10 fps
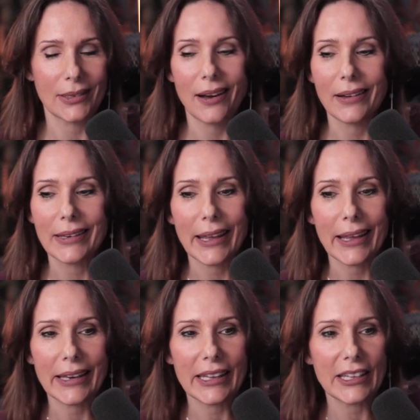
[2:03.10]
on
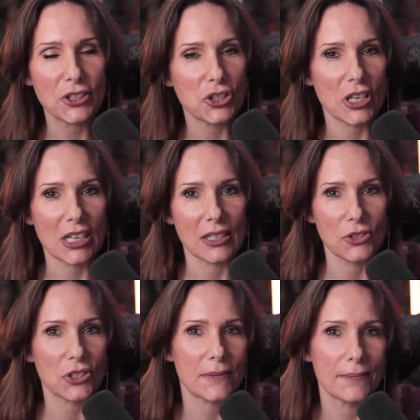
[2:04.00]
any
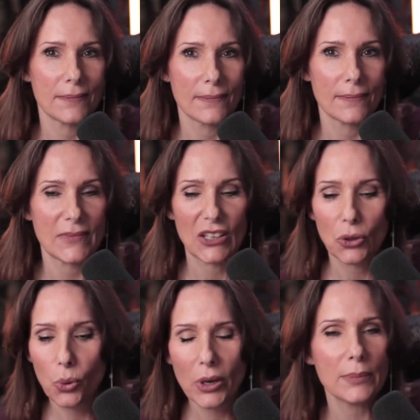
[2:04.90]
exchange.
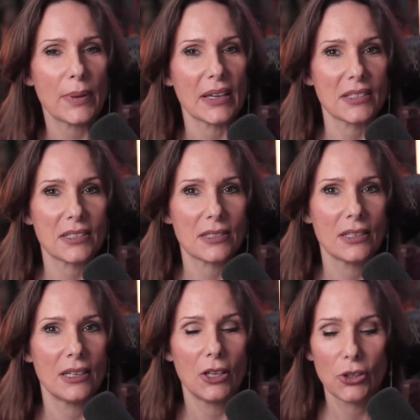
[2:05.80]
Coinbase,
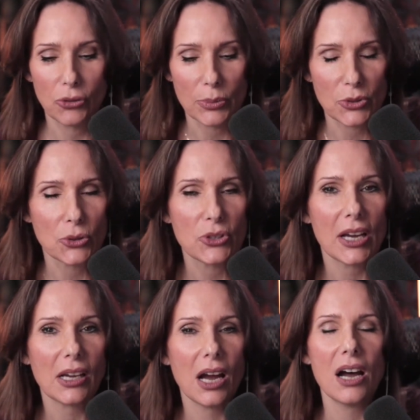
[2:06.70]
Crypto
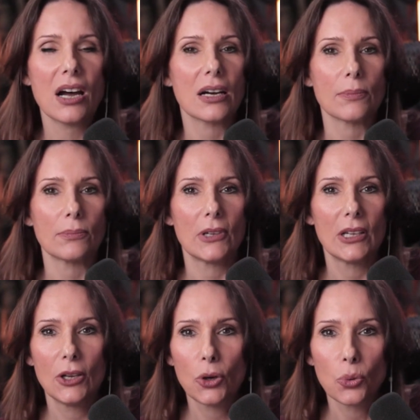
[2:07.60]
dot com,
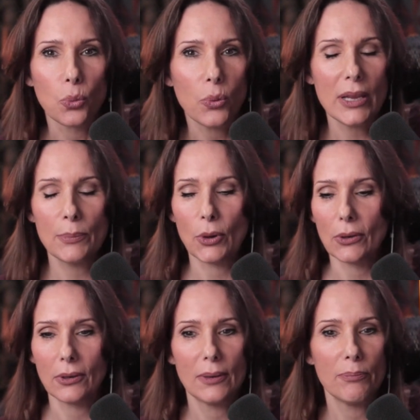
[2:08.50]
Webull,
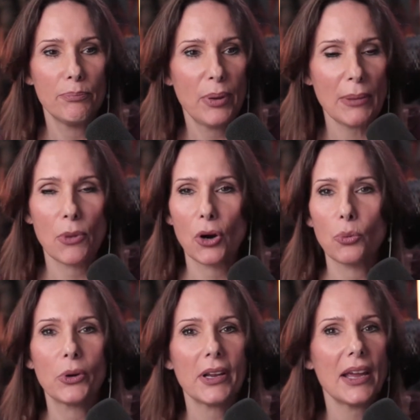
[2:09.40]
BitMart,
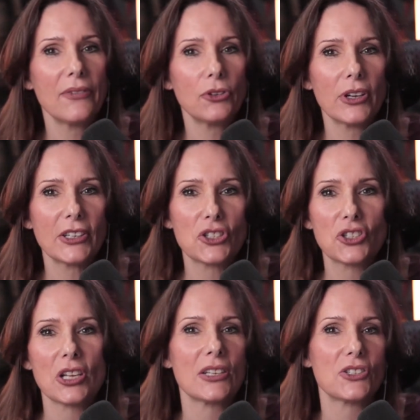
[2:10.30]
whatever
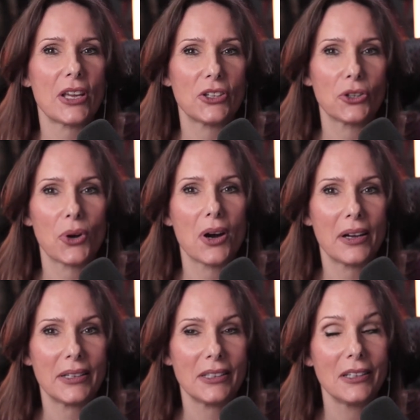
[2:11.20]
exchange that you're on,